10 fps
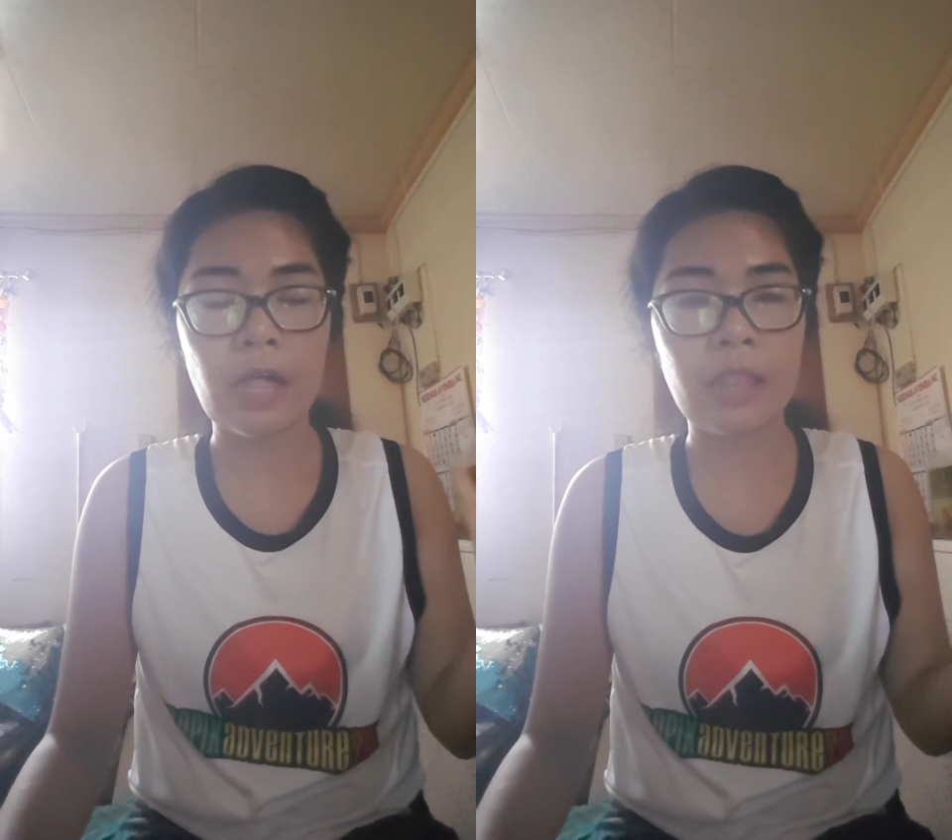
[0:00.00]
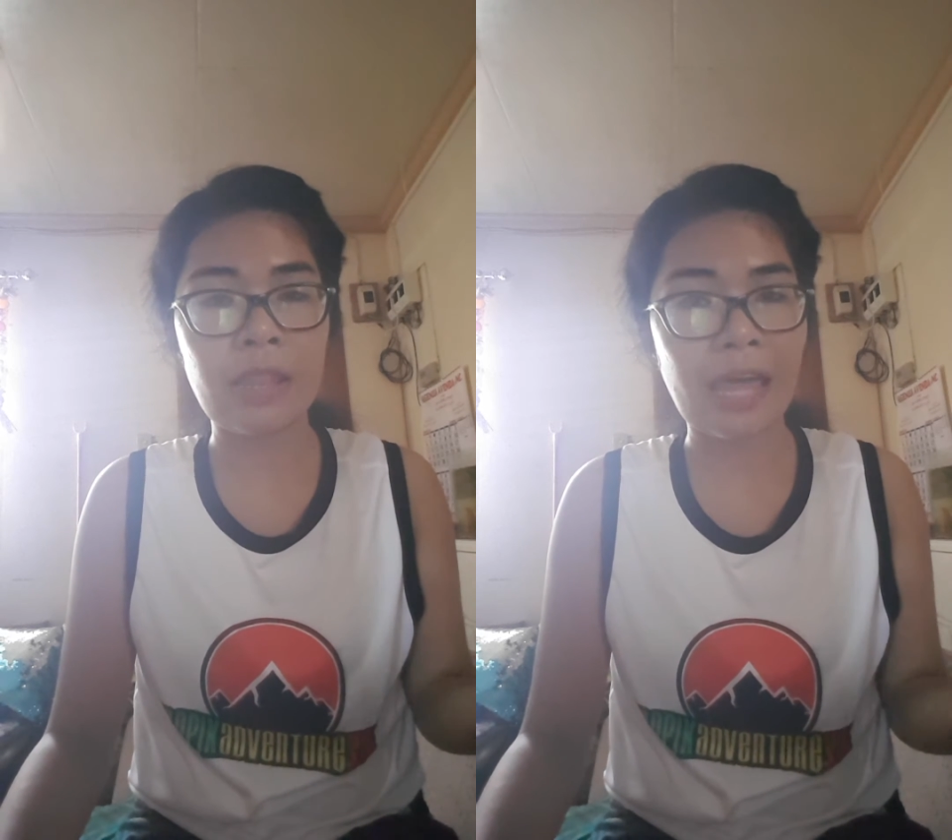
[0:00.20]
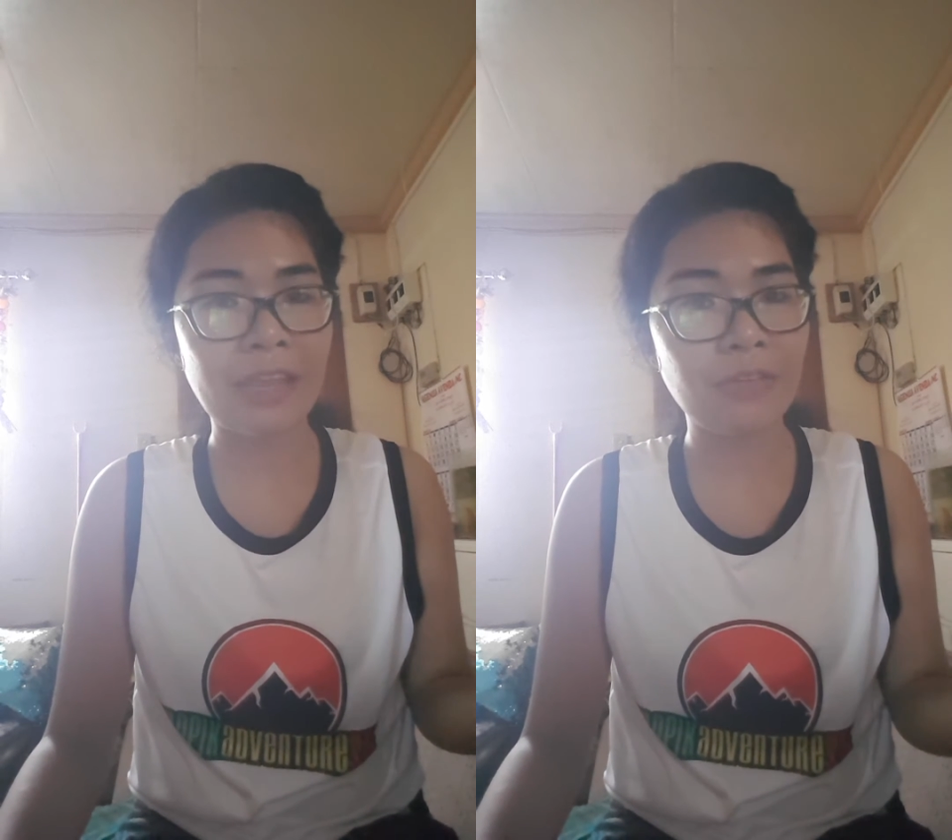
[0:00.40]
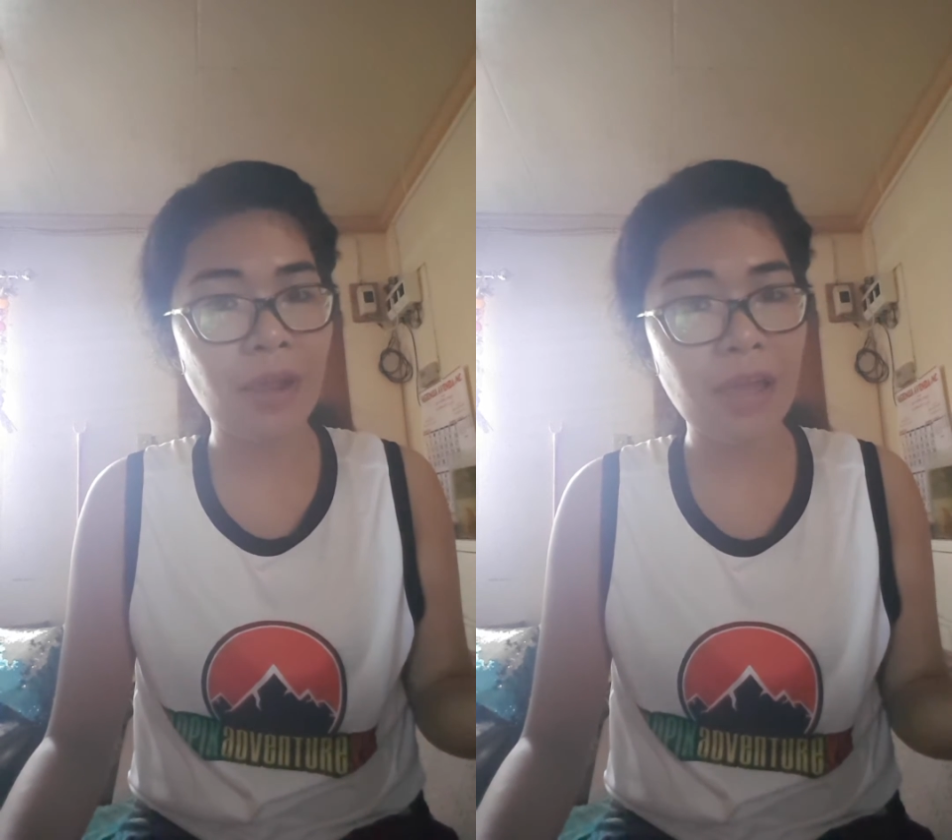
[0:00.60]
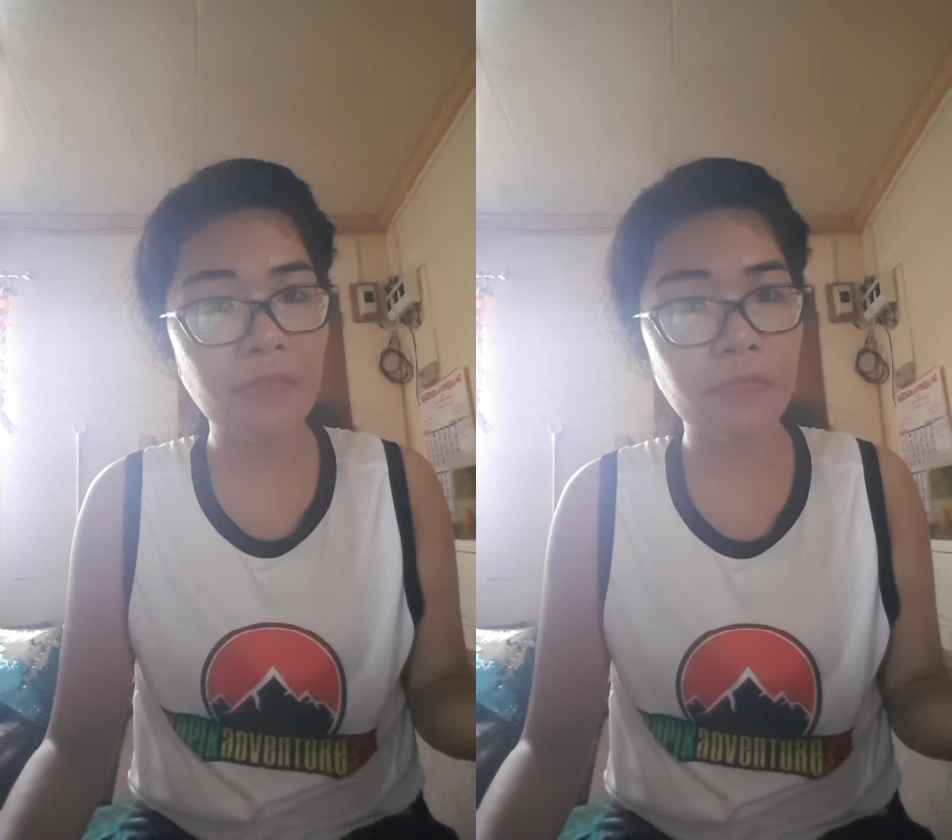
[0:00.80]
a line
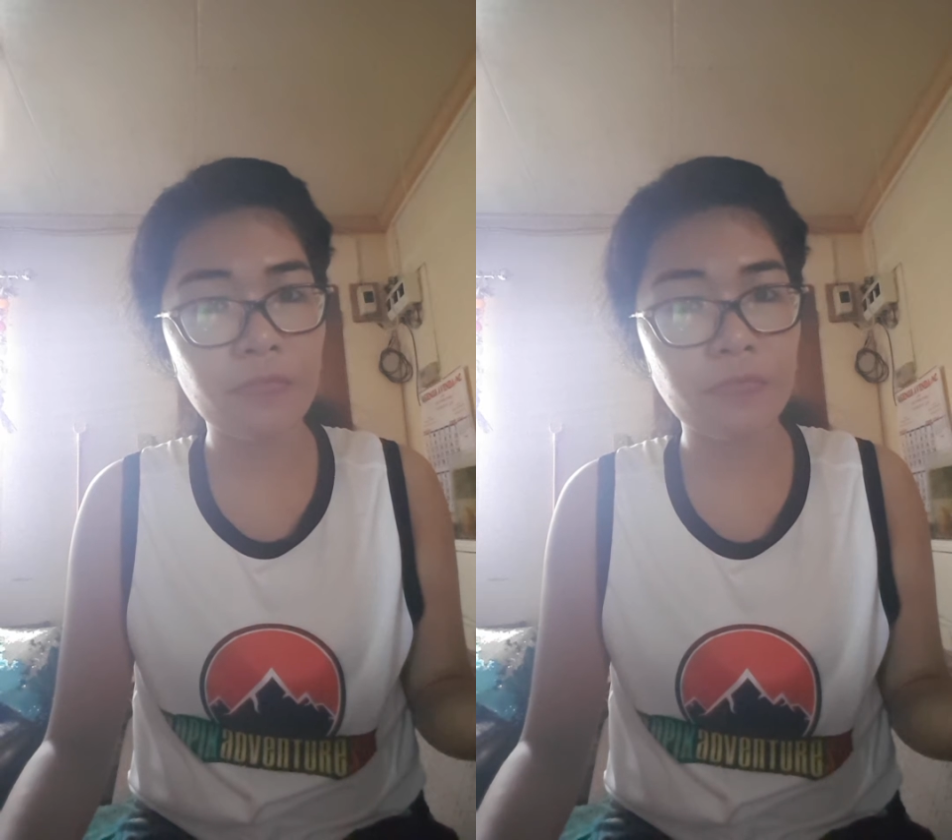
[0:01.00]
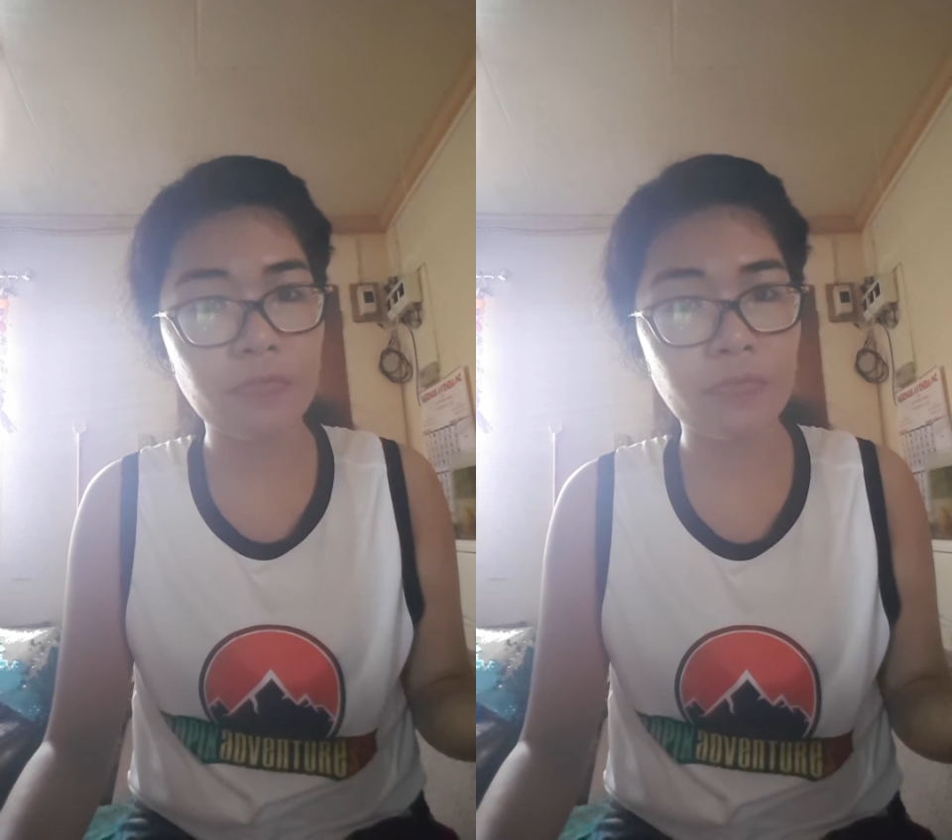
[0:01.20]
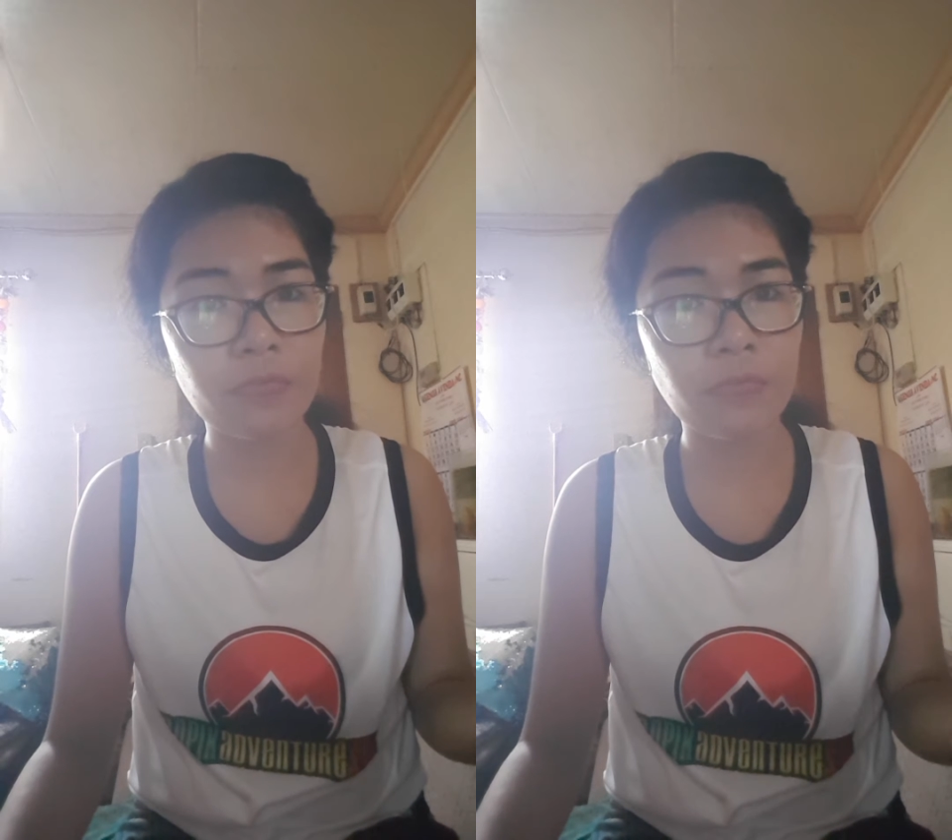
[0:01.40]
graph